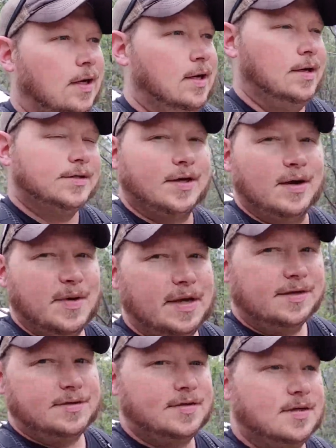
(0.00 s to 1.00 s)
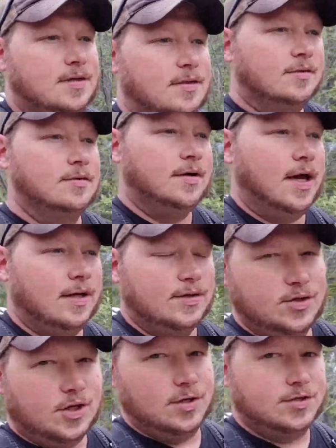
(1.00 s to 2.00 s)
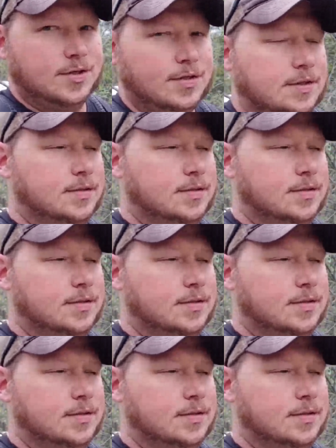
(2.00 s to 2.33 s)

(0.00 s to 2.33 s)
So I made it through Haines Junction.